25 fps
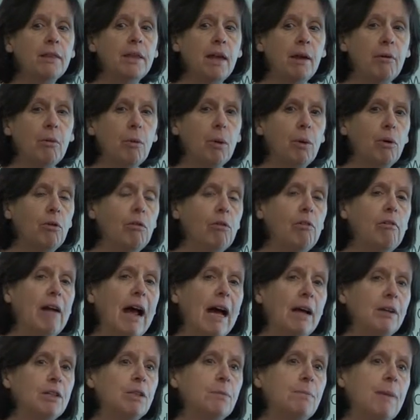there were
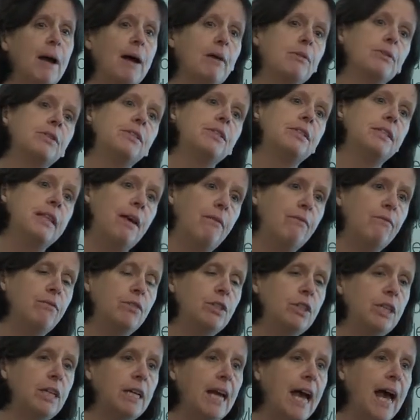around about
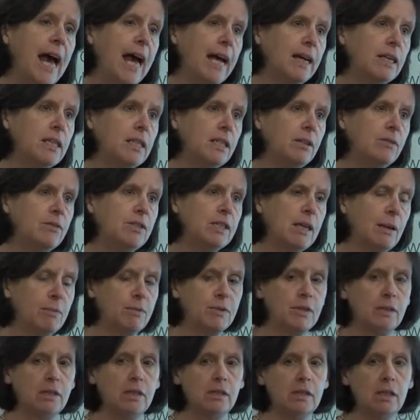70 active
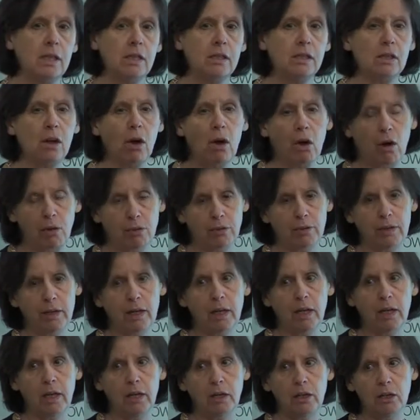substances on
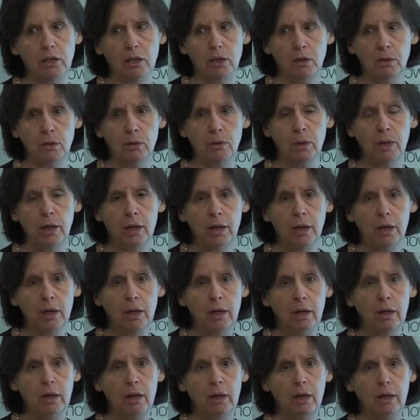the EU,
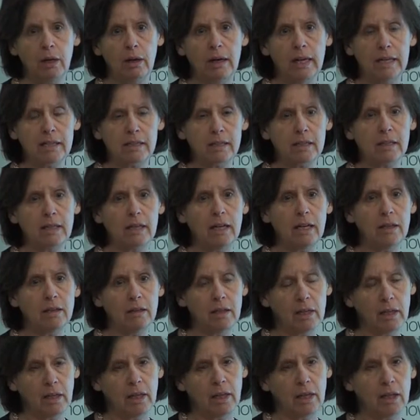listed in
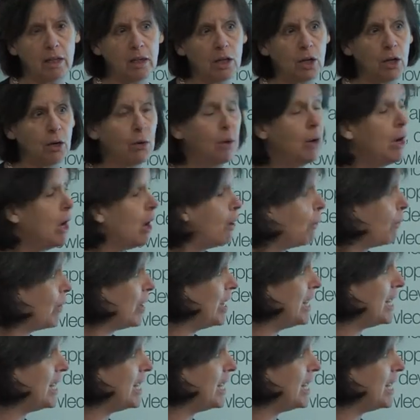the EU. We're